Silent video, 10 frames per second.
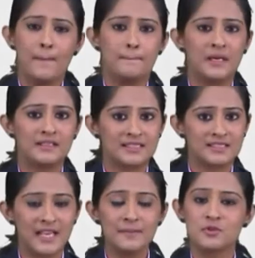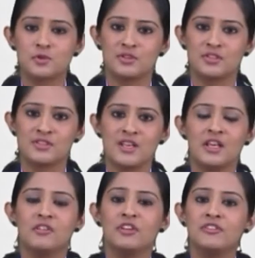But this time students,
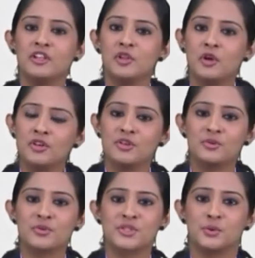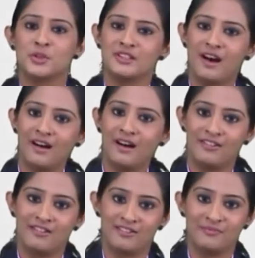we will not use the word are
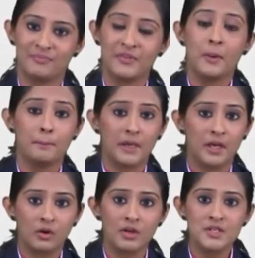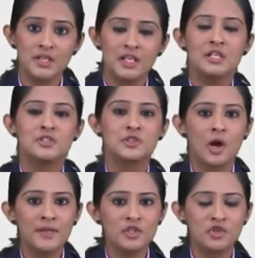because Tom
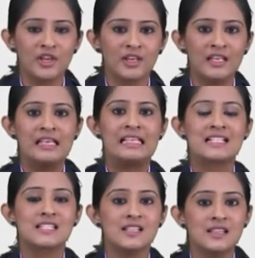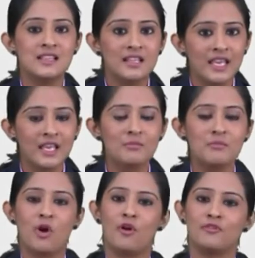and Jerry is the name
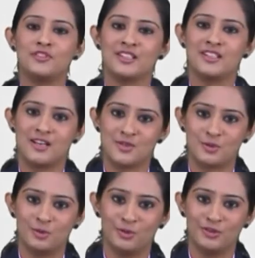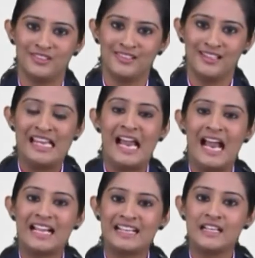of the cartoon
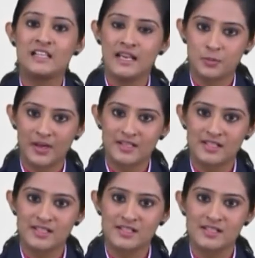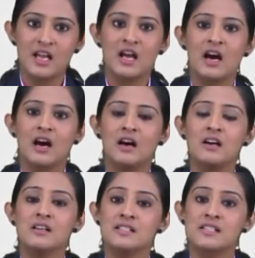and it expresses a
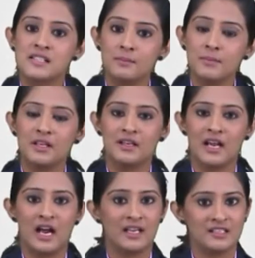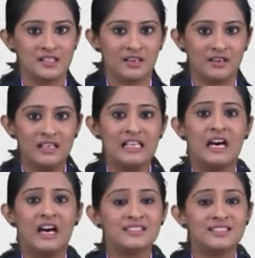similar idea,
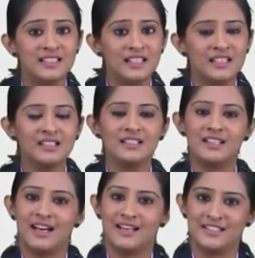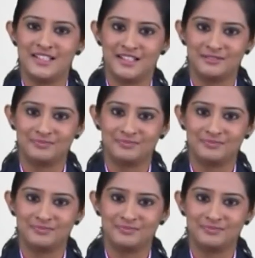a single idea.